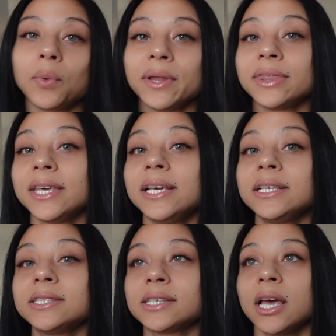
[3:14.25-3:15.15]
when
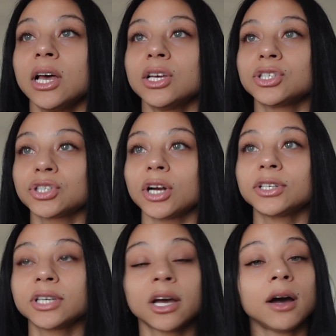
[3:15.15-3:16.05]
things start
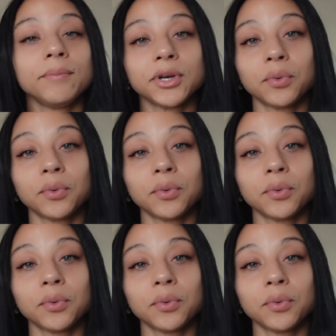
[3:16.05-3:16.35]
to come your